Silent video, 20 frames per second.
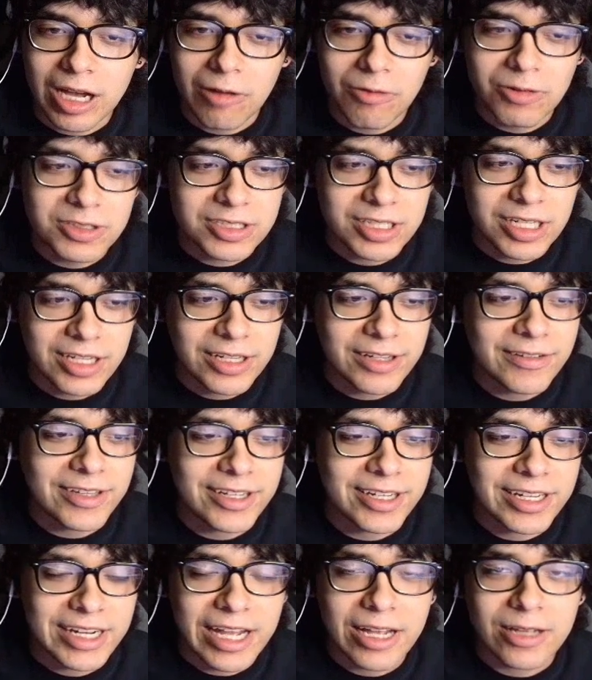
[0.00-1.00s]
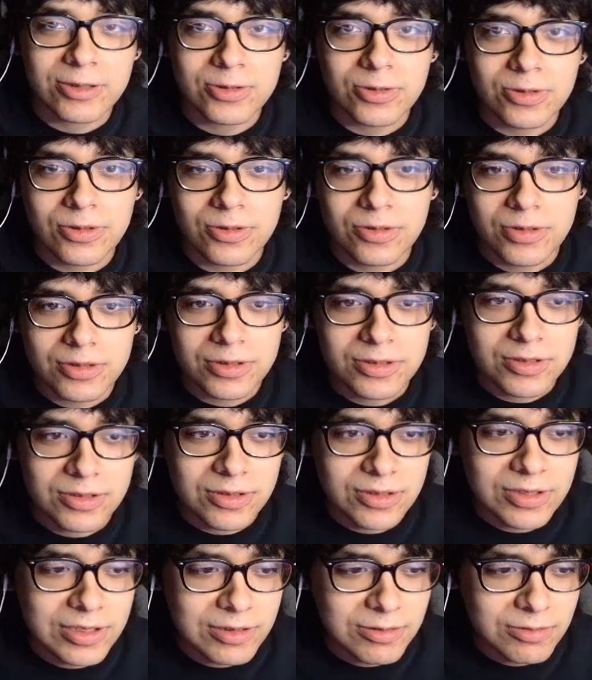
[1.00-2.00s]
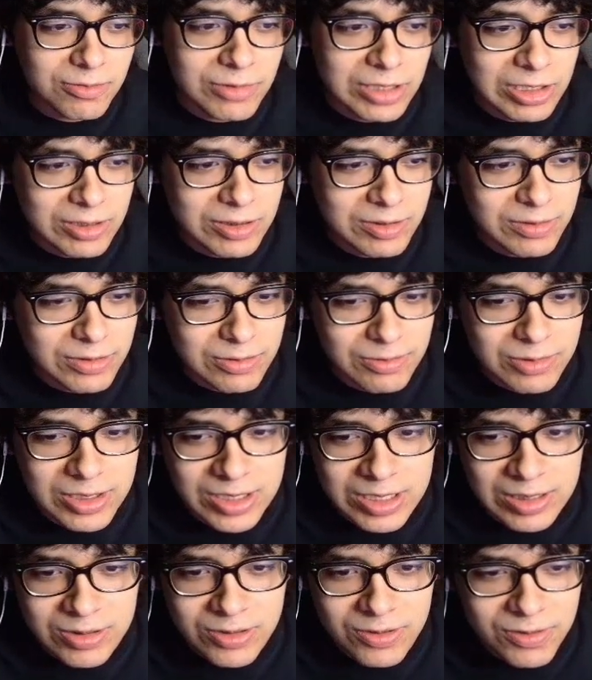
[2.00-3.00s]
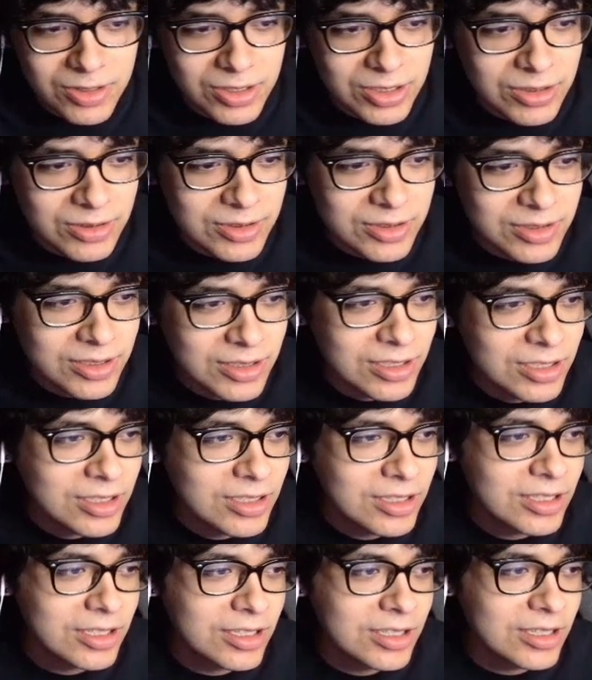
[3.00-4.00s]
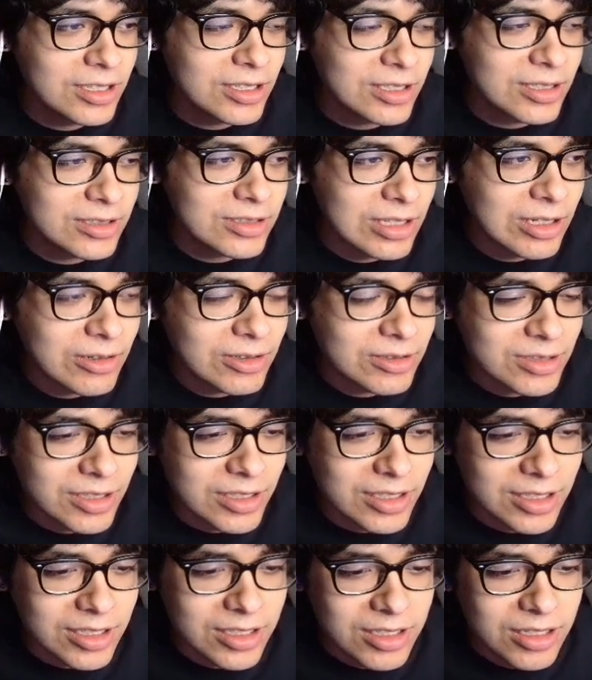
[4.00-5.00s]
was kind of like an asshole to this when I was when it comes to videos, because I was like,